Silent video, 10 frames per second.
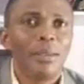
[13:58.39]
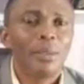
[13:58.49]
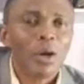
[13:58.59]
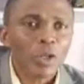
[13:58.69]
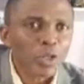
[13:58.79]

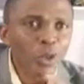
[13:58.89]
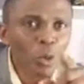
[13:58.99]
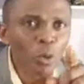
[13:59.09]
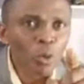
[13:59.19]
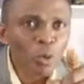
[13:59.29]
because
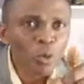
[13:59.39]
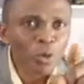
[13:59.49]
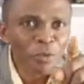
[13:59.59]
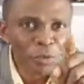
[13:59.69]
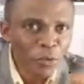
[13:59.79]
you
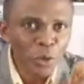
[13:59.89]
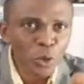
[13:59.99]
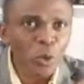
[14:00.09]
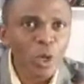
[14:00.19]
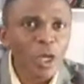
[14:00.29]
refuse
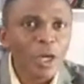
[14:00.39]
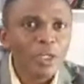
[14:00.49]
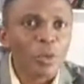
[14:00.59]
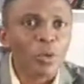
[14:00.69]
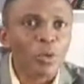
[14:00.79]
to
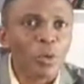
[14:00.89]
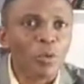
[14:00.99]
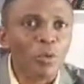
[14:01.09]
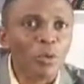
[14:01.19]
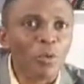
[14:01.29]

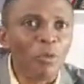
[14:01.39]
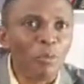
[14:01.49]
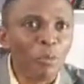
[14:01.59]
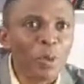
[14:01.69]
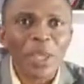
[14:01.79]

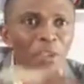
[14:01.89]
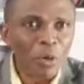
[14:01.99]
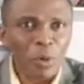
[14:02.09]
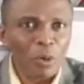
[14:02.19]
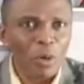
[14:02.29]
pray
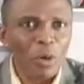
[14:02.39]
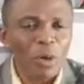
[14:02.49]
through